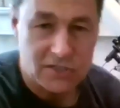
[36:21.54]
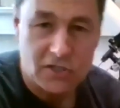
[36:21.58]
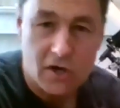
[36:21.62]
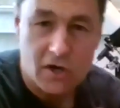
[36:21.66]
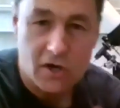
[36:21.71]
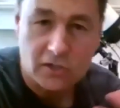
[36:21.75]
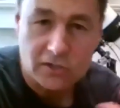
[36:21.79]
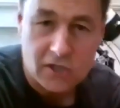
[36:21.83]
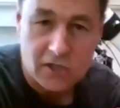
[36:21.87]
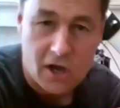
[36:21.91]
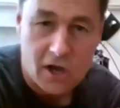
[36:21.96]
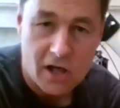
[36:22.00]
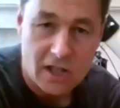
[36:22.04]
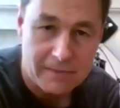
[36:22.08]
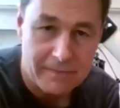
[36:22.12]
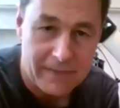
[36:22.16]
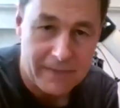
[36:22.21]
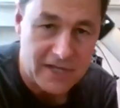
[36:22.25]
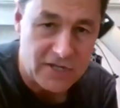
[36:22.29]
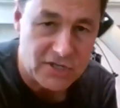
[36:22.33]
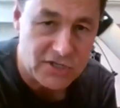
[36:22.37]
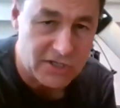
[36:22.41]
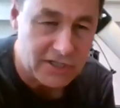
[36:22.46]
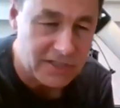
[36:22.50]
is called
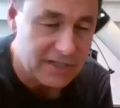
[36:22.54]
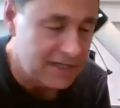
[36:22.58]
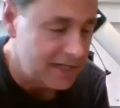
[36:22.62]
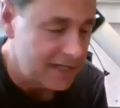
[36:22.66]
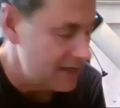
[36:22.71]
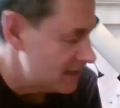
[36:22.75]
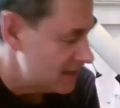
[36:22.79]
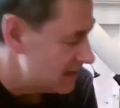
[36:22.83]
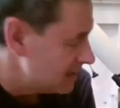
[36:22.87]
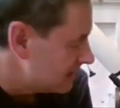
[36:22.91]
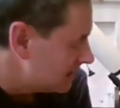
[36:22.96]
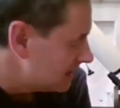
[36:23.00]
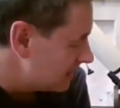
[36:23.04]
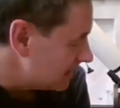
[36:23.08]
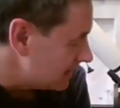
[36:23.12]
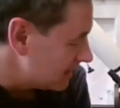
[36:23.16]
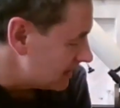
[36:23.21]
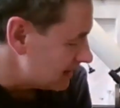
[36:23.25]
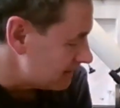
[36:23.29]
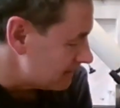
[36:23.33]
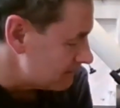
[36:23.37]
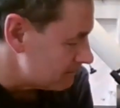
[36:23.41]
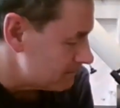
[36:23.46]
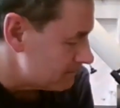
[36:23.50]
collimation.
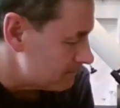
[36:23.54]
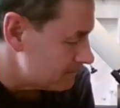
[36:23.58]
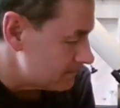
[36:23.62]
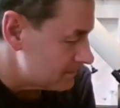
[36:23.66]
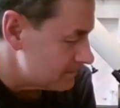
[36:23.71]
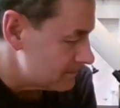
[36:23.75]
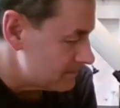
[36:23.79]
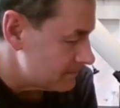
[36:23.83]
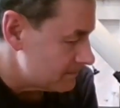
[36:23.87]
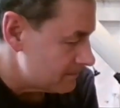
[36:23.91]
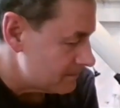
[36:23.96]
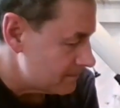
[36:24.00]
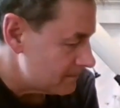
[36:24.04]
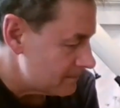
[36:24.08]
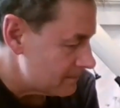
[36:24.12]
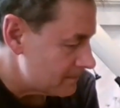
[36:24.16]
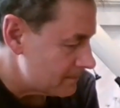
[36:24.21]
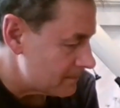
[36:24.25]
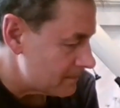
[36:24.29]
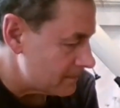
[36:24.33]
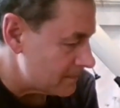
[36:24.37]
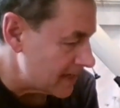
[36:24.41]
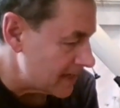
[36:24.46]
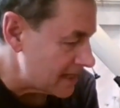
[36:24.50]
Um,
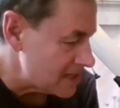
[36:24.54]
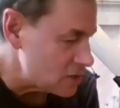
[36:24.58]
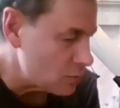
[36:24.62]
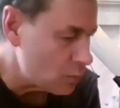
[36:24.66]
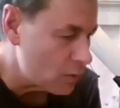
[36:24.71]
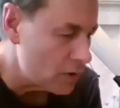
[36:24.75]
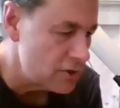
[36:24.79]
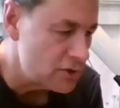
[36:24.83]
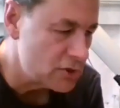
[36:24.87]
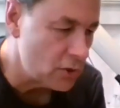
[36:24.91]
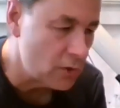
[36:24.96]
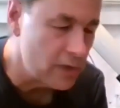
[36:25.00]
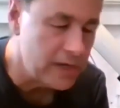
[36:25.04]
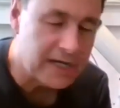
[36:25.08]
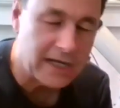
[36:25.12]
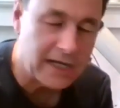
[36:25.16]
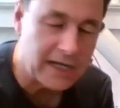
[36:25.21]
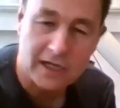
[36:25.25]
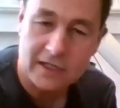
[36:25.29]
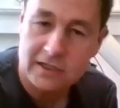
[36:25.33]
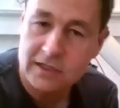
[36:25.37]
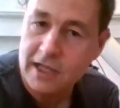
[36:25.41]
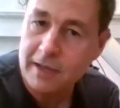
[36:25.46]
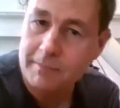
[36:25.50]
that's where joining
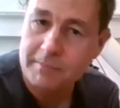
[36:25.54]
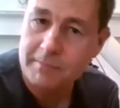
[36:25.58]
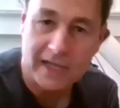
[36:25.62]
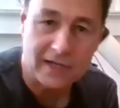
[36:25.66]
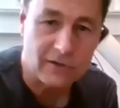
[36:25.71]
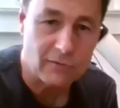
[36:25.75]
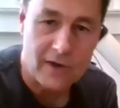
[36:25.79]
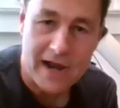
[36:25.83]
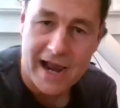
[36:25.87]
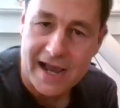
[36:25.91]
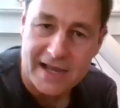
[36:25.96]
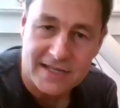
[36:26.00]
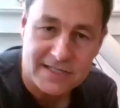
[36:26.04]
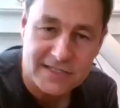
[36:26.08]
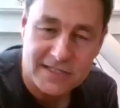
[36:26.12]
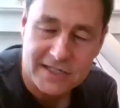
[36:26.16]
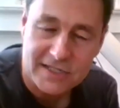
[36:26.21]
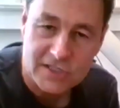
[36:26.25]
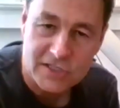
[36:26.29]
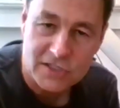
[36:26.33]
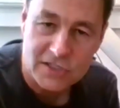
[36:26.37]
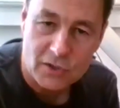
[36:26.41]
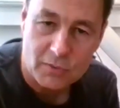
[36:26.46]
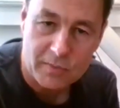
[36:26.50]
a club like RASC
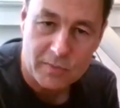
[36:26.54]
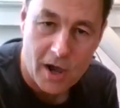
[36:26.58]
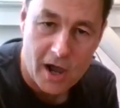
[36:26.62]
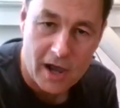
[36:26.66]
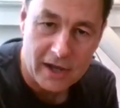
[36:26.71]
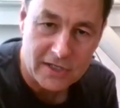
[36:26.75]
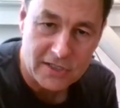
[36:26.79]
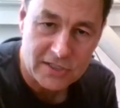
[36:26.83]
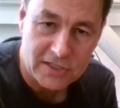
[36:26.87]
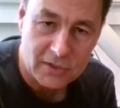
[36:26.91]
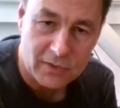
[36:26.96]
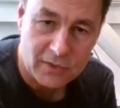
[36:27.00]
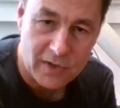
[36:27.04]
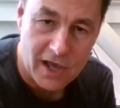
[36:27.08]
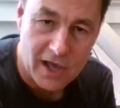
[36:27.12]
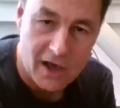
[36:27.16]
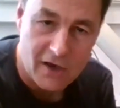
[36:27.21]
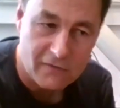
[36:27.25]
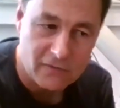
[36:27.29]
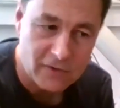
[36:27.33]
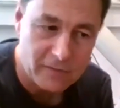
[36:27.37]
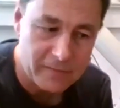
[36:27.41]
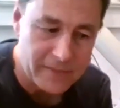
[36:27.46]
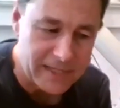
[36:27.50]
is so, is so
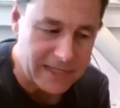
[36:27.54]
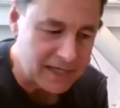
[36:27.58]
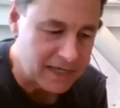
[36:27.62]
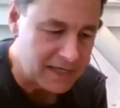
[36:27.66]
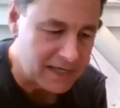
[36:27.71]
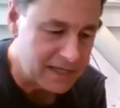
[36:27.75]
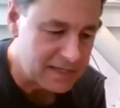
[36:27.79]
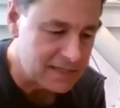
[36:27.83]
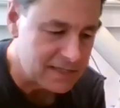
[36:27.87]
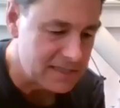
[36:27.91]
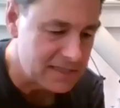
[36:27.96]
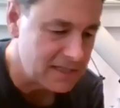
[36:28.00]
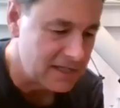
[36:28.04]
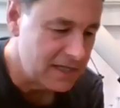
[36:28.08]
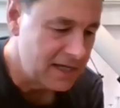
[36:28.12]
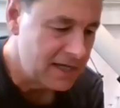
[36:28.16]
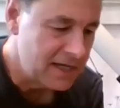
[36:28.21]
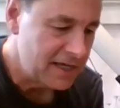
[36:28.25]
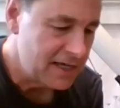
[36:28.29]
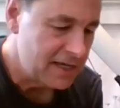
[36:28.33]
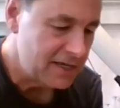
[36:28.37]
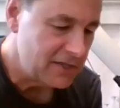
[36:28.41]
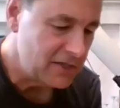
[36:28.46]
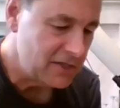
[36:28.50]
helpful because
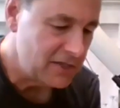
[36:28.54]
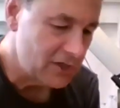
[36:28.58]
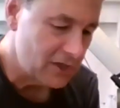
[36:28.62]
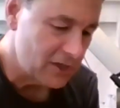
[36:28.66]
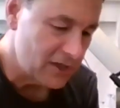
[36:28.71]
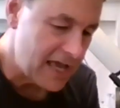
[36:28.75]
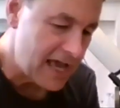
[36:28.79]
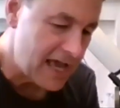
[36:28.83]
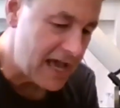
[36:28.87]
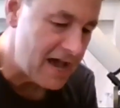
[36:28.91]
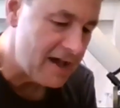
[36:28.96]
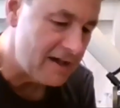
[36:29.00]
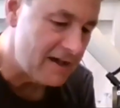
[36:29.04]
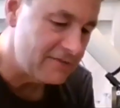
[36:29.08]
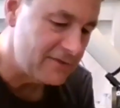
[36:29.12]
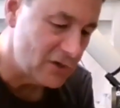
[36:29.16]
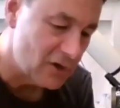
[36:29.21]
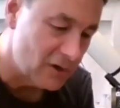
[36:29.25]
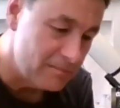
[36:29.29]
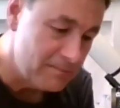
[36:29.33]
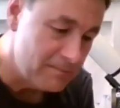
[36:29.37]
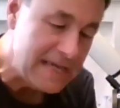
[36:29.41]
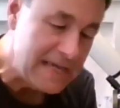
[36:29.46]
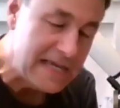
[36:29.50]
you'll have,
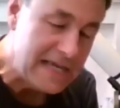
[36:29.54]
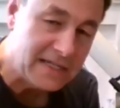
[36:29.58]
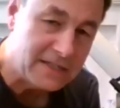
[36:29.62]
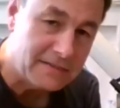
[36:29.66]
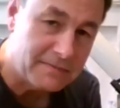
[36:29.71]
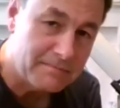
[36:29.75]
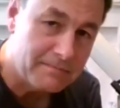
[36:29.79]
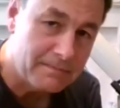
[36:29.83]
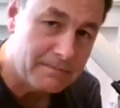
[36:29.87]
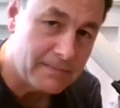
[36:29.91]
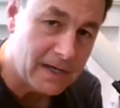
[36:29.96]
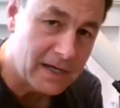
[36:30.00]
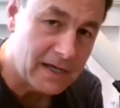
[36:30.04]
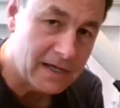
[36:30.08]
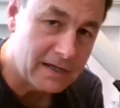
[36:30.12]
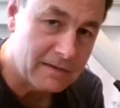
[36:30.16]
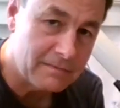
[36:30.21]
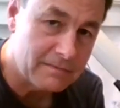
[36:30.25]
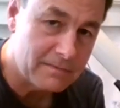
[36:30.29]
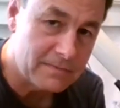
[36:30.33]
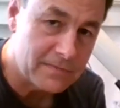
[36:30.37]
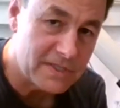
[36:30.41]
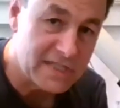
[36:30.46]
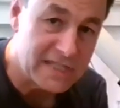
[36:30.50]
you'll meet
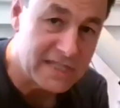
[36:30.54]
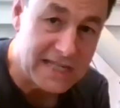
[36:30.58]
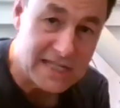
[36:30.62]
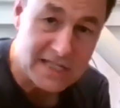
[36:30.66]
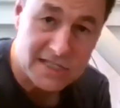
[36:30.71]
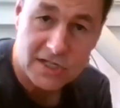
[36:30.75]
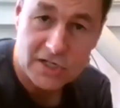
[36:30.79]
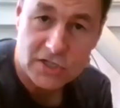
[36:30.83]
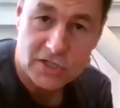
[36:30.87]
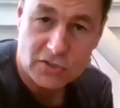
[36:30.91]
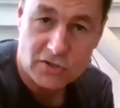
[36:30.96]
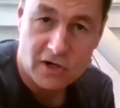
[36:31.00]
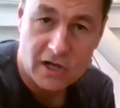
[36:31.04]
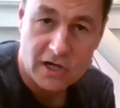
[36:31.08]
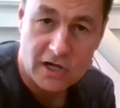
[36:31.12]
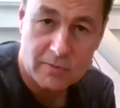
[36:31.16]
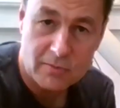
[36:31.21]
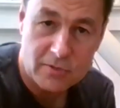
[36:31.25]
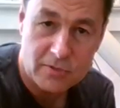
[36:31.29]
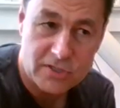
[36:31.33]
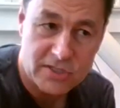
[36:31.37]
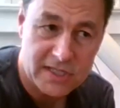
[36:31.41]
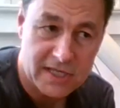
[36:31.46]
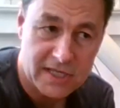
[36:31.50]
um, seasoned
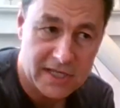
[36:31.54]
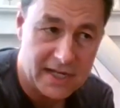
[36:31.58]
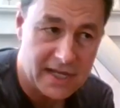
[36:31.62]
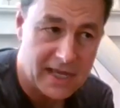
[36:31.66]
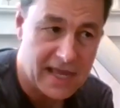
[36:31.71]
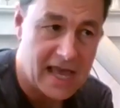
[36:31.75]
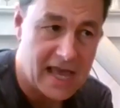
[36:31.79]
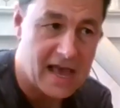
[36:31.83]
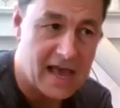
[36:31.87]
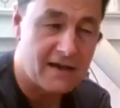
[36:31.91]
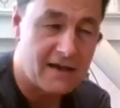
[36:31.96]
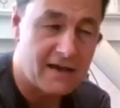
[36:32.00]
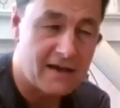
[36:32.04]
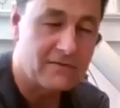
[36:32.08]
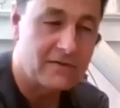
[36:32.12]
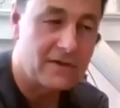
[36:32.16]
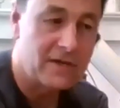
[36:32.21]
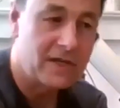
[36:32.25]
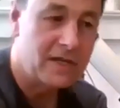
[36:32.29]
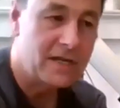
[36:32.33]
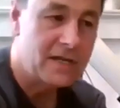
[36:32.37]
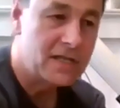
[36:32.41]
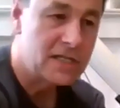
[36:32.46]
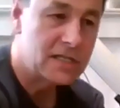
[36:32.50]
astronomers that have
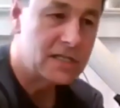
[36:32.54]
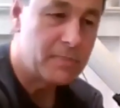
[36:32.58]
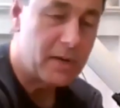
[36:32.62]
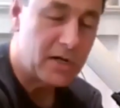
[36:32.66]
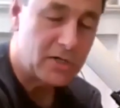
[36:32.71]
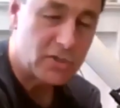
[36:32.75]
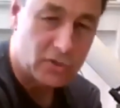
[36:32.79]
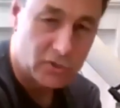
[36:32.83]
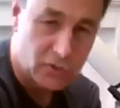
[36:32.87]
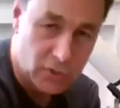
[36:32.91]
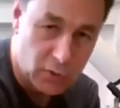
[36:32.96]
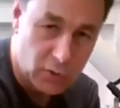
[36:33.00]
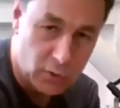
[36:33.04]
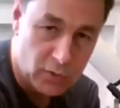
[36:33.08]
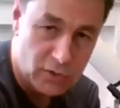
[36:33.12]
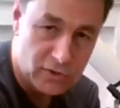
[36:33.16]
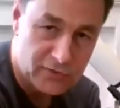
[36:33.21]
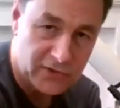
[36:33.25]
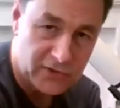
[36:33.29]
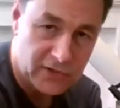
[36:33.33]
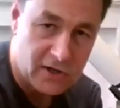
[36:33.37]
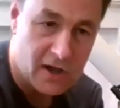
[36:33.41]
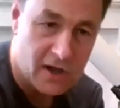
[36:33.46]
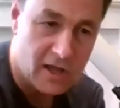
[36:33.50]
special tools
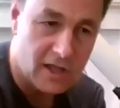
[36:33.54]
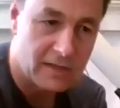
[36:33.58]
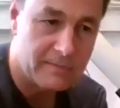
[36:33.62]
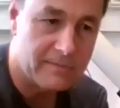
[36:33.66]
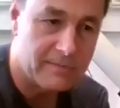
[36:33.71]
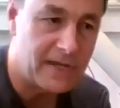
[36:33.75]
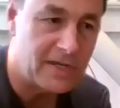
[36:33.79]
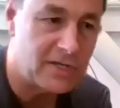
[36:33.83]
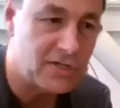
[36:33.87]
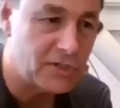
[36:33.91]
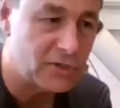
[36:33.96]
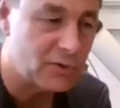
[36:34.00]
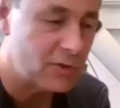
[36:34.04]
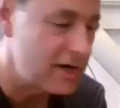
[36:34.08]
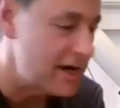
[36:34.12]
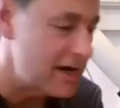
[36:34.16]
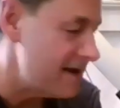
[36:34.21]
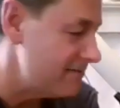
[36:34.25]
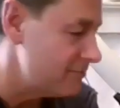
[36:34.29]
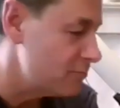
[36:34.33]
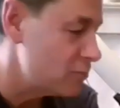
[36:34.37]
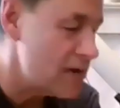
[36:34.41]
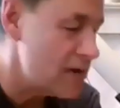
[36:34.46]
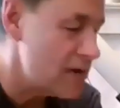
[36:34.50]
for collimation or
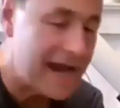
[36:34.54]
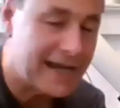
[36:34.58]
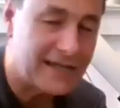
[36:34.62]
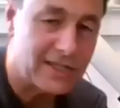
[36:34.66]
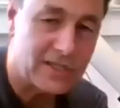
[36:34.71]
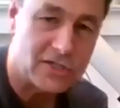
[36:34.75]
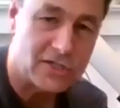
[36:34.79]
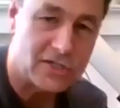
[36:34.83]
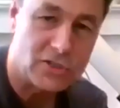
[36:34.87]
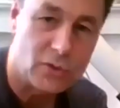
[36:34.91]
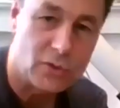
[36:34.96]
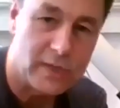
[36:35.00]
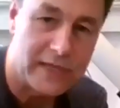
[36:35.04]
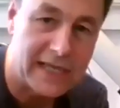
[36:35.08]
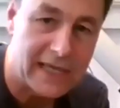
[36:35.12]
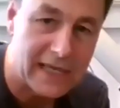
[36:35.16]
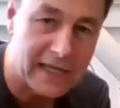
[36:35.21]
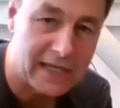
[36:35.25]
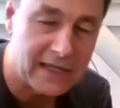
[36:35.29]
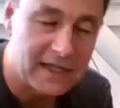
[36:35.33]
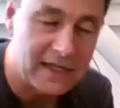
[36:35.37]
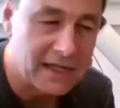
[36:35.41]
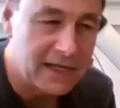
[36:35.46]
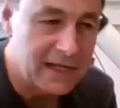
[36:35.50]
have practice doing
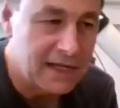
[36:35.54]
it.